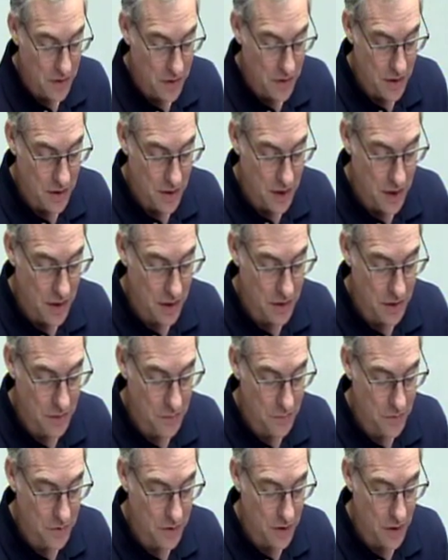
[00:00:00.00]
The
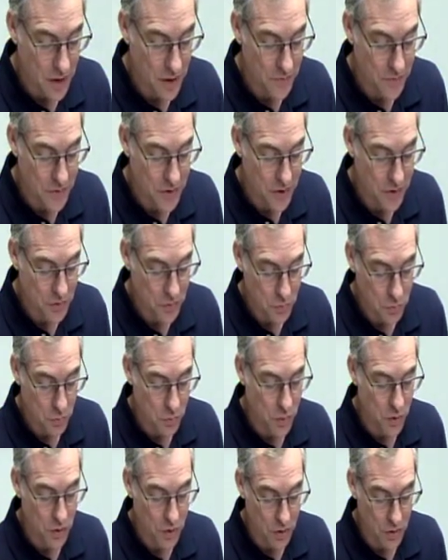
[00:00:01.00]
kingdoms of this
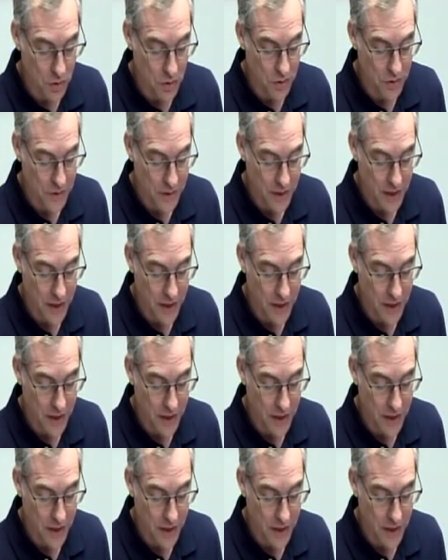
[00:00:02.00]
world